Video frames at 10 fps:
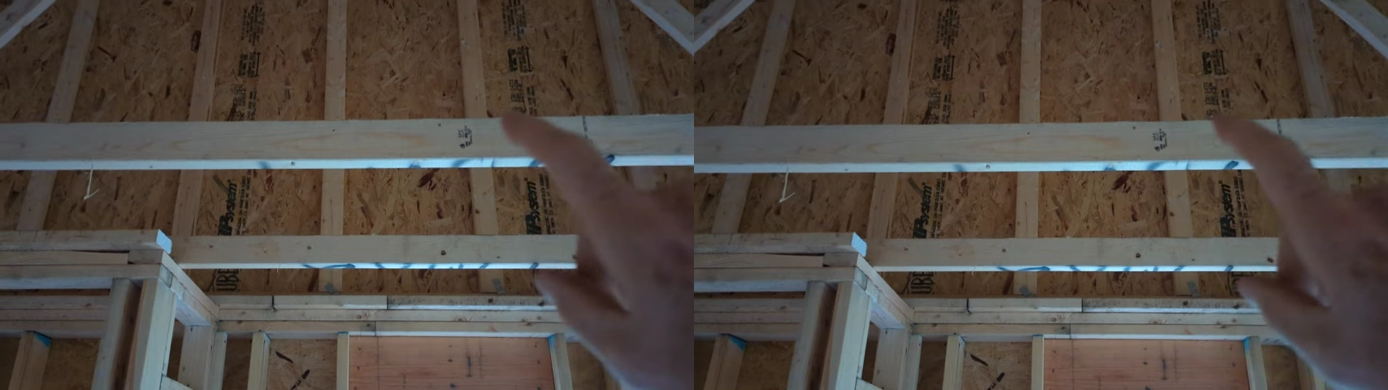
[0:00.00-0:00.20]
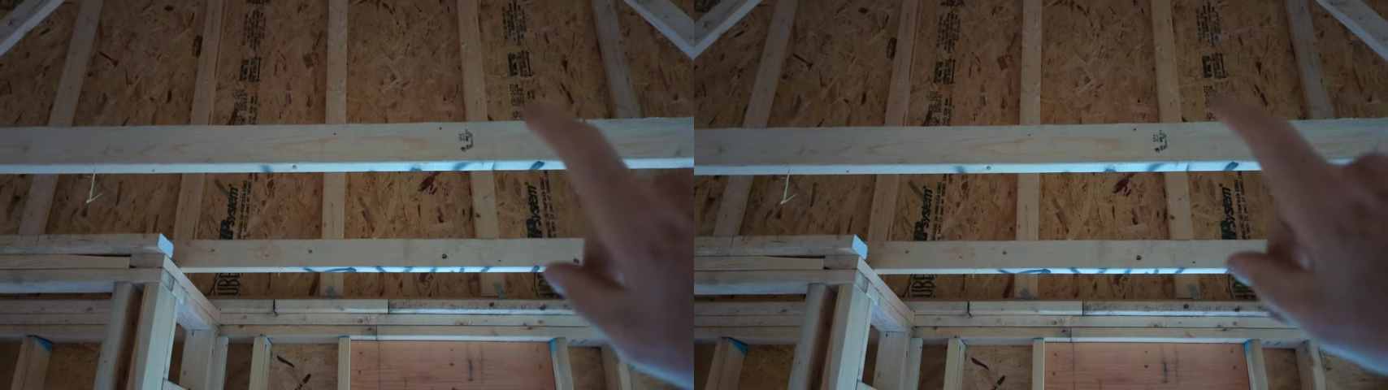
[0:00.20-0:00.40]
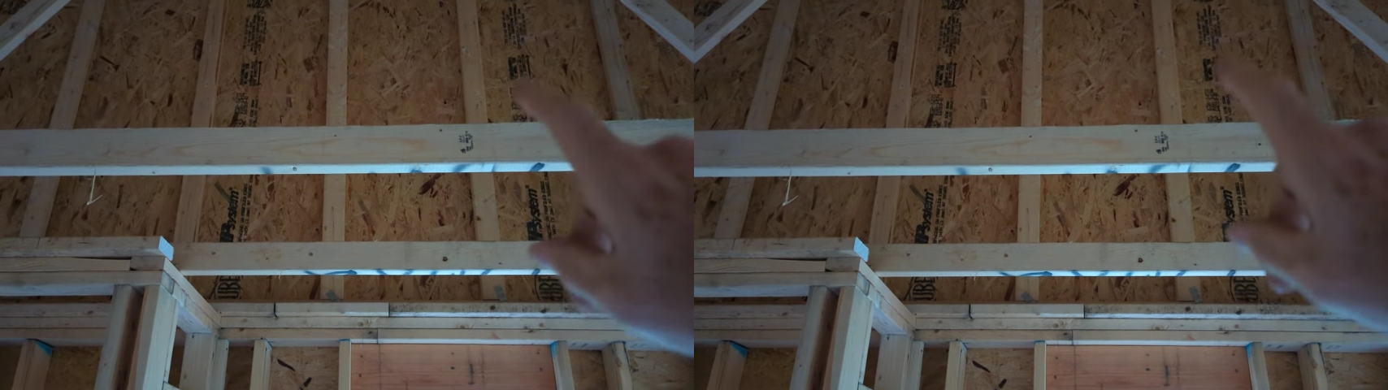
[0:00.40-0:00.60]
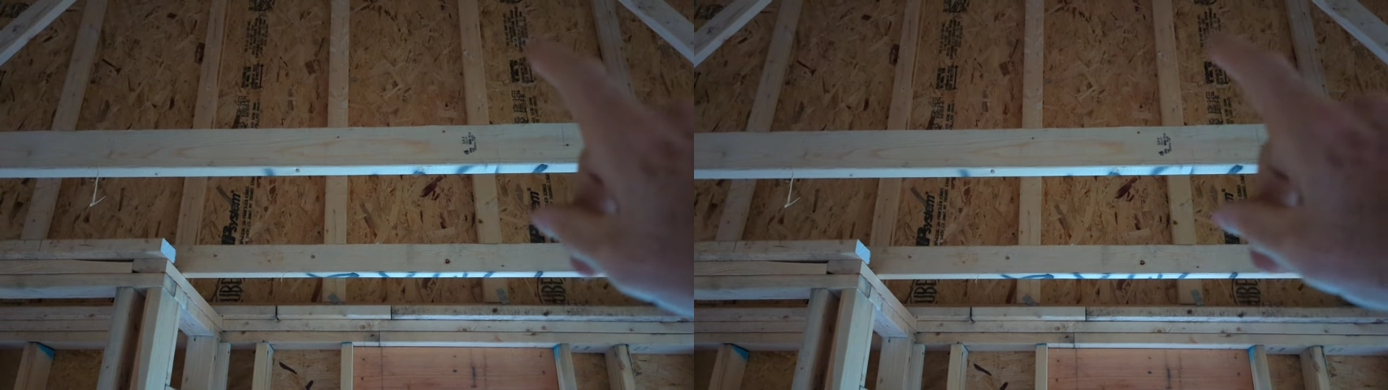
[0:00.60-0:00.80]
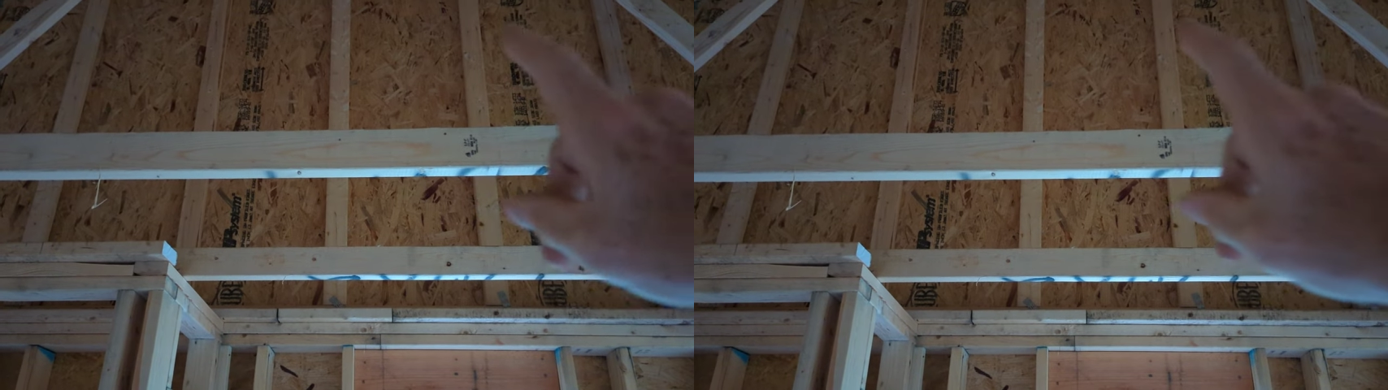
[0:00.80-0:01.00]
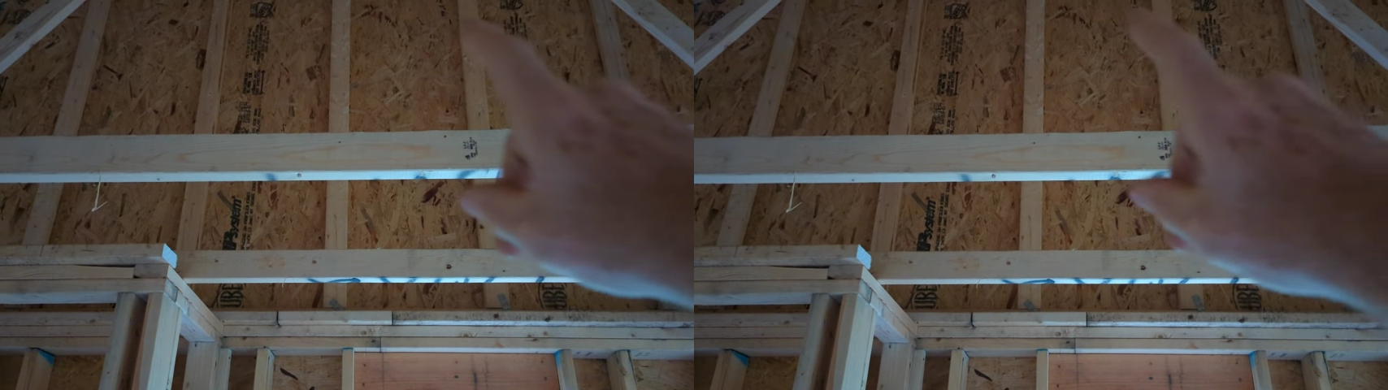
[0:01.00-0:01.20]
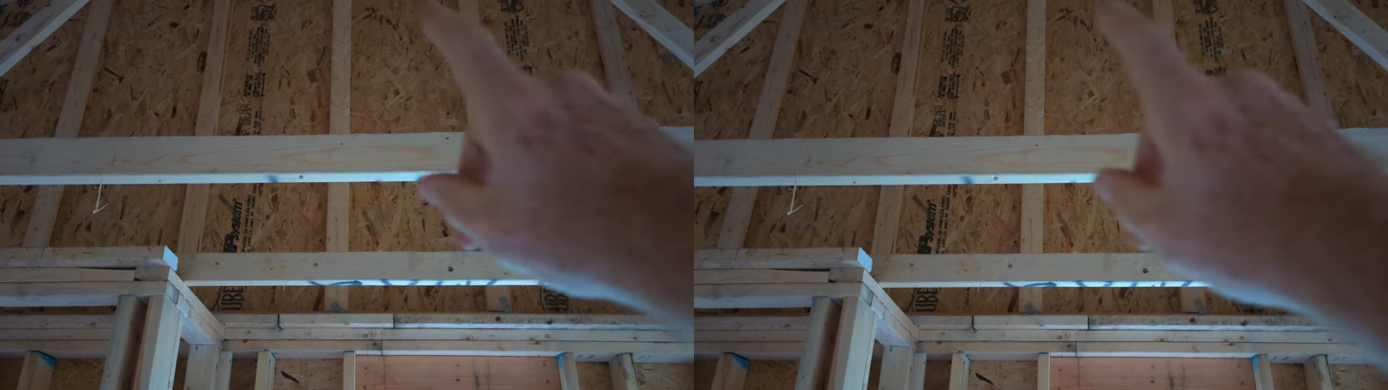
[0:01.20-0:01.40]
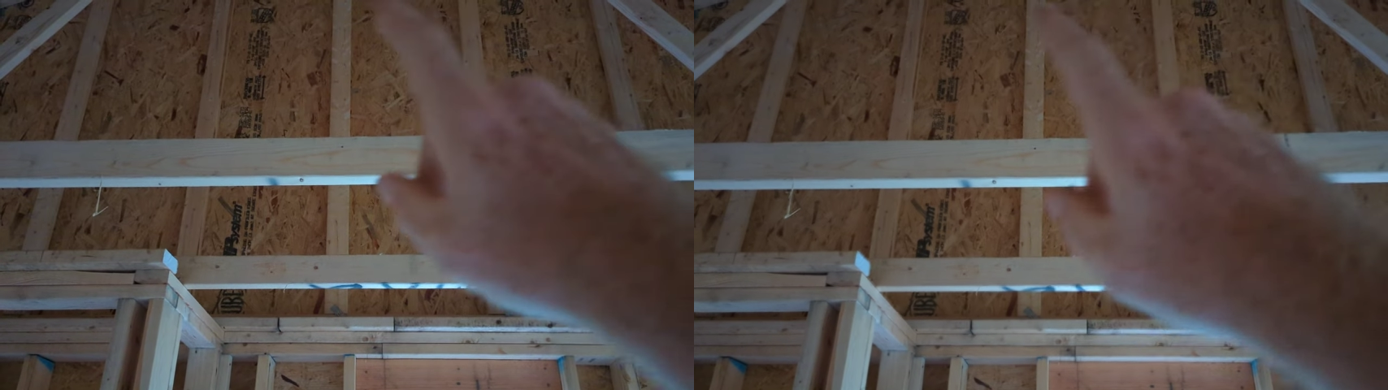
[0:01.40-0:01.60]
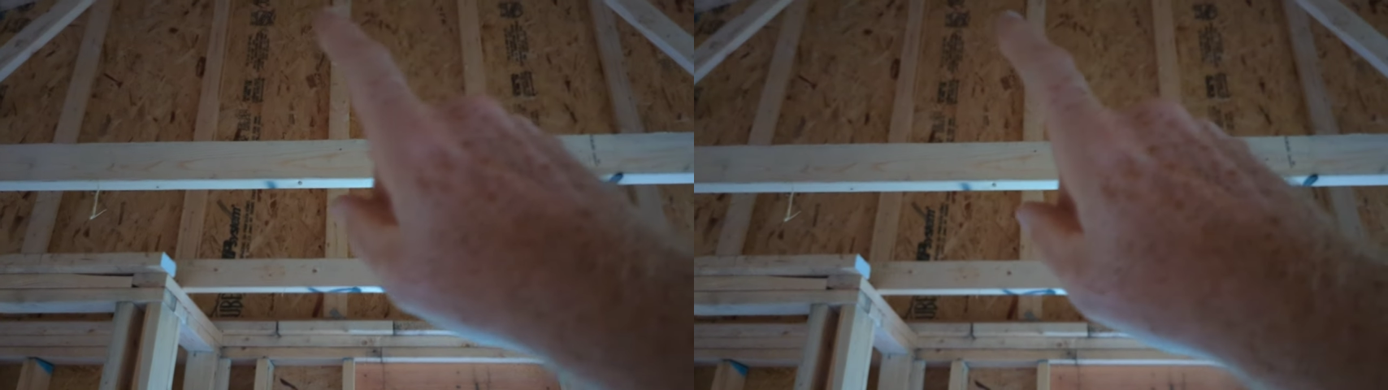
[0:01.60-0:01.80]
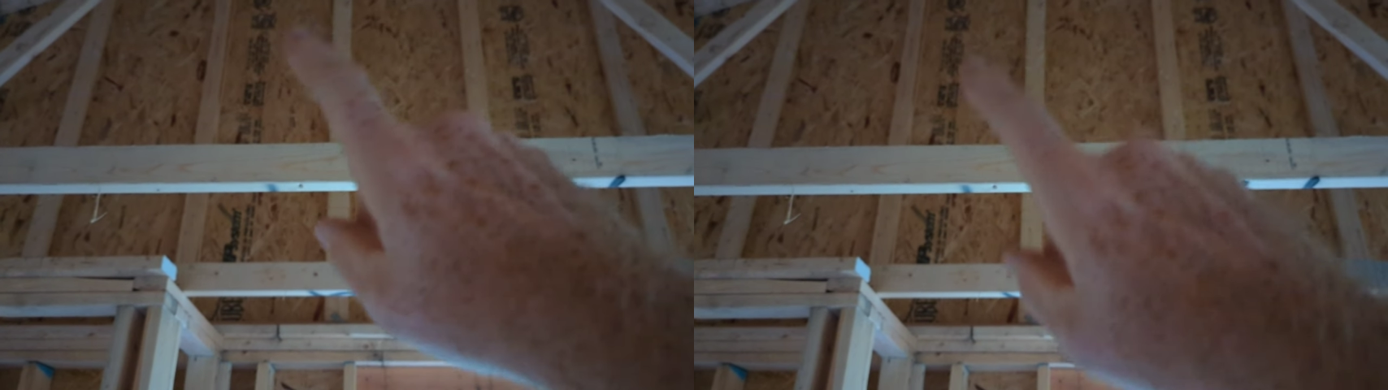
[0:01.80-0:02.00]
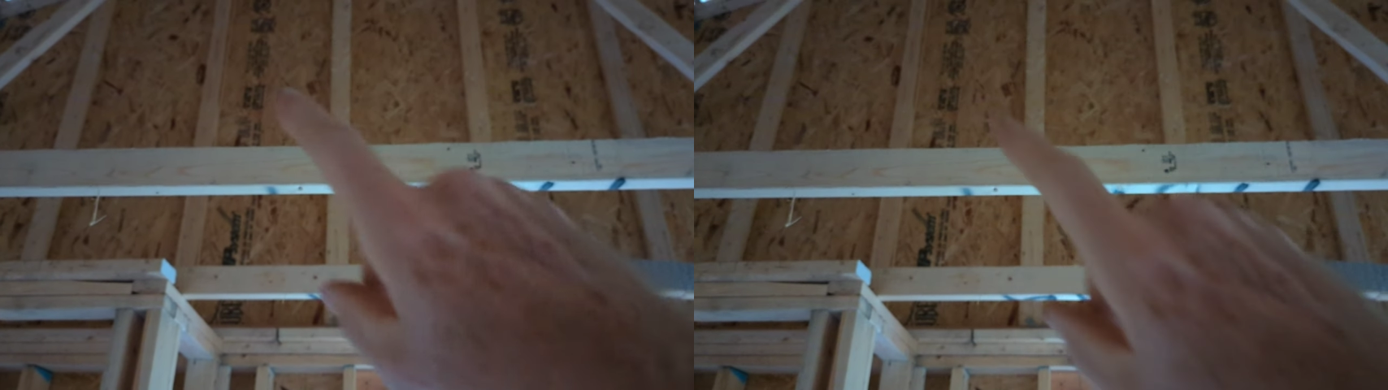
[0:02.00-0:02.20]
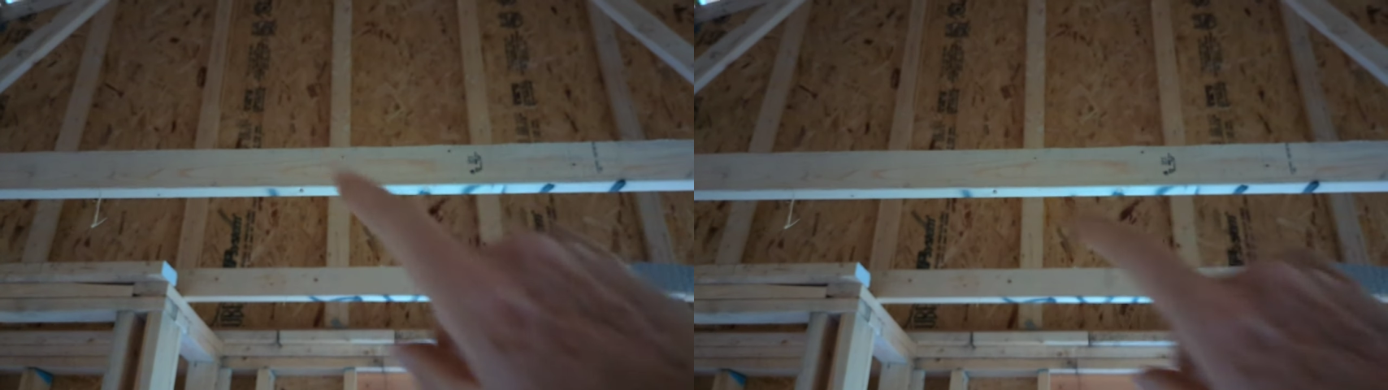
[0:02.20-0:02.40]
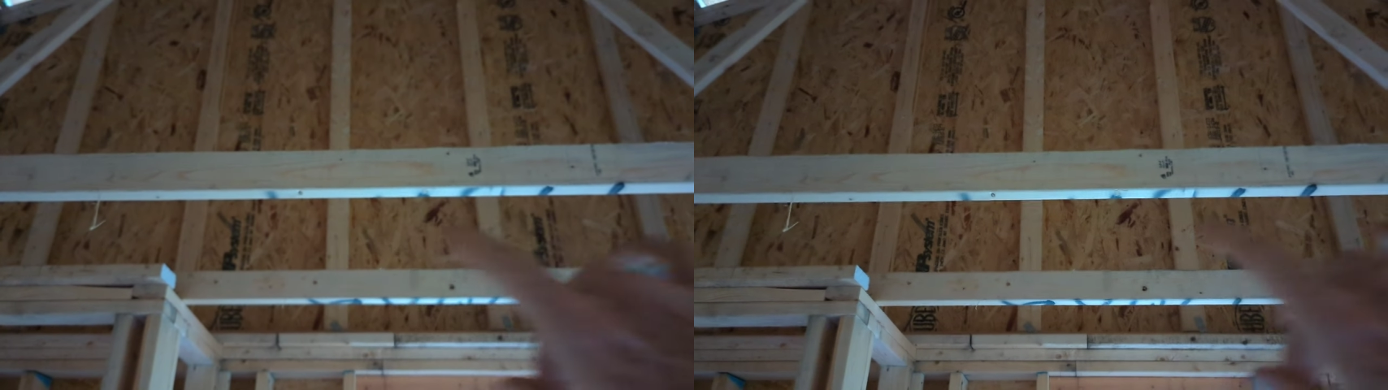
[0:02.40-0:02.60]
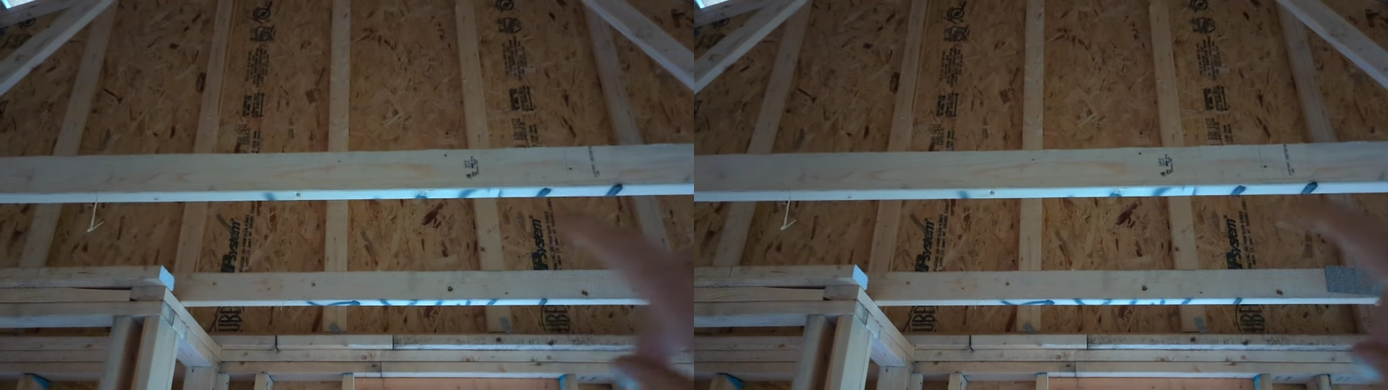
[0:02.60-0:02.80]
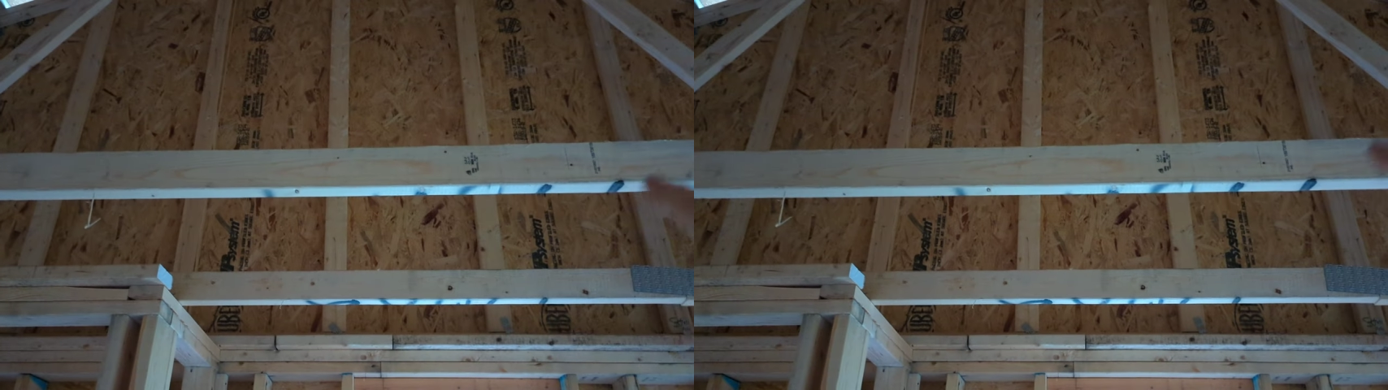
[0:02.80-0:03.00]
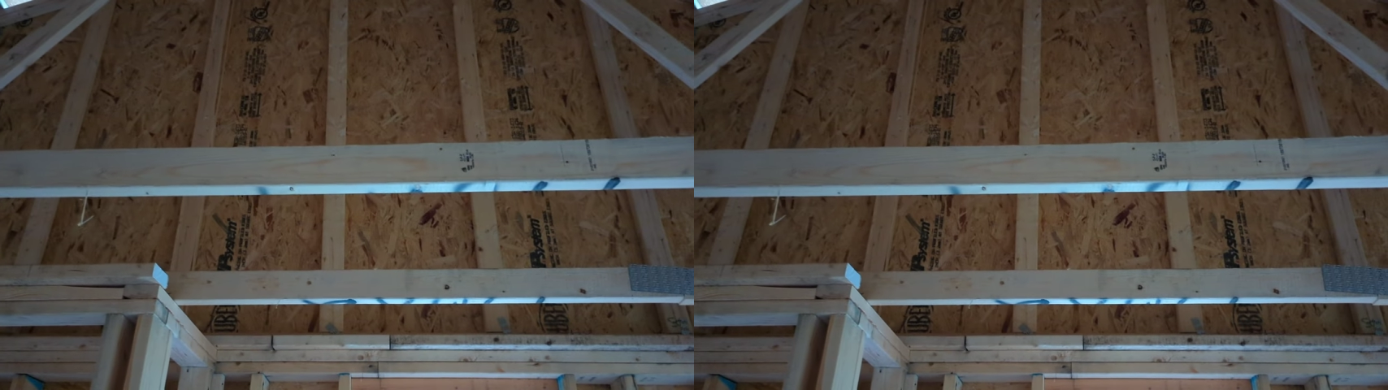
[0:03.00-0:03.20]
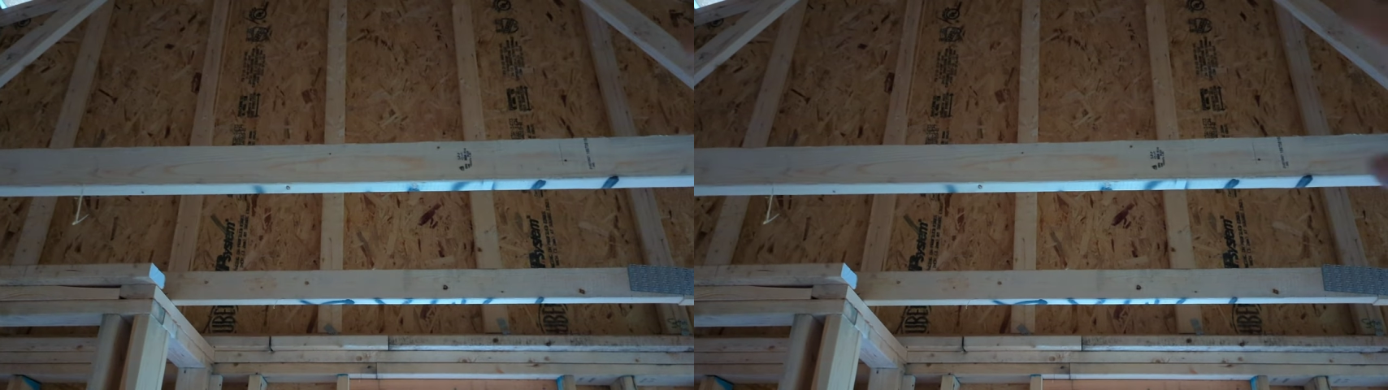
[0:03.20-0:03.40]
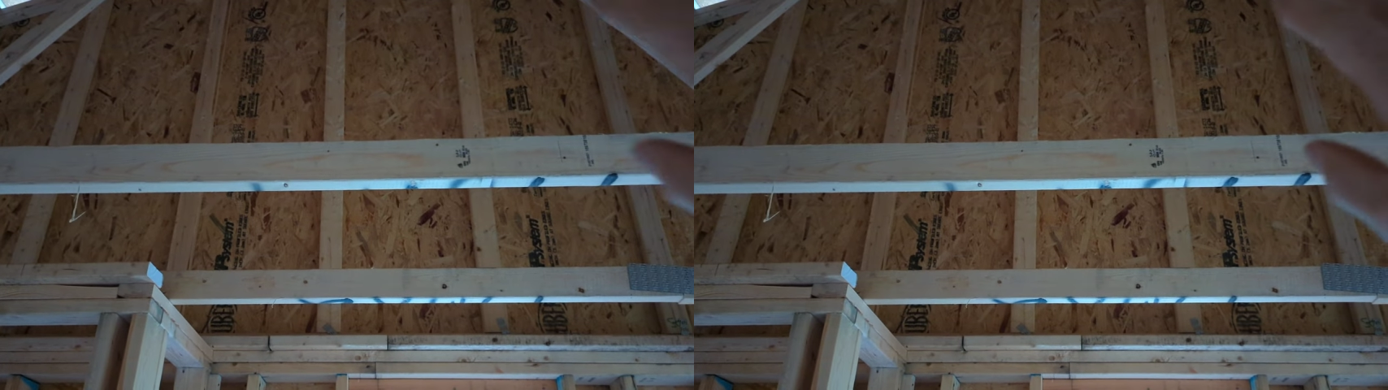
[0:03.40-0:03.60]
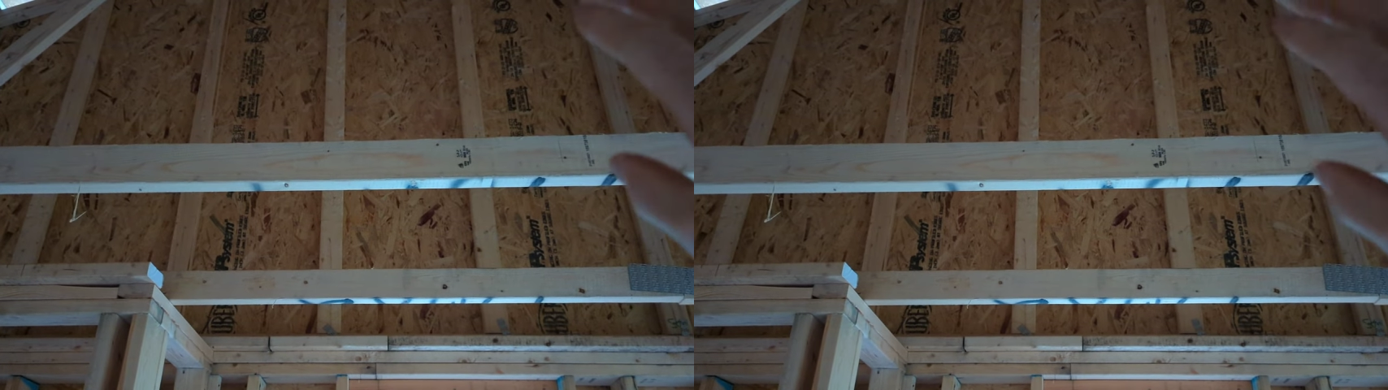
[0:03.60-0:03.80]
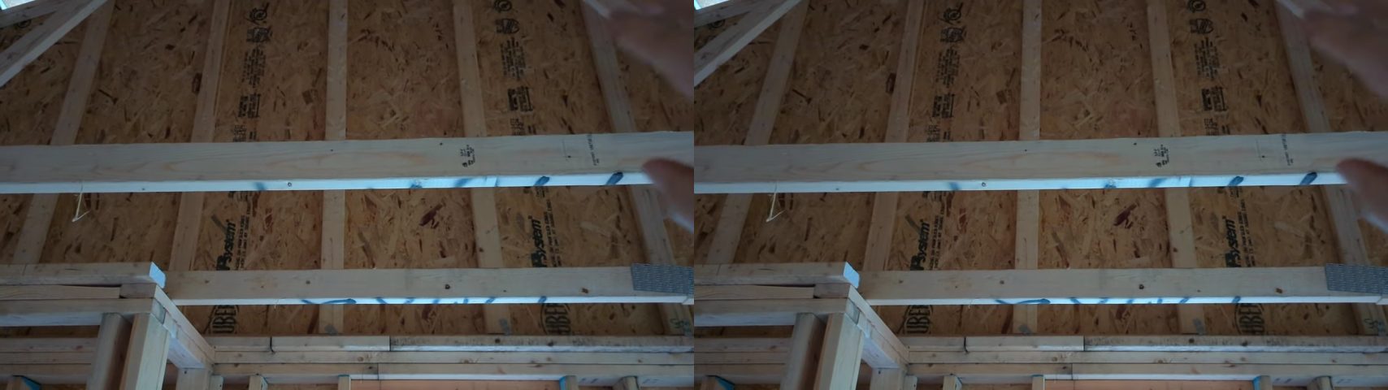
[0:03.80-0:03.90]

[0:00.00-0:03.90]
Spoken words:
Nobody's mouth can be seen.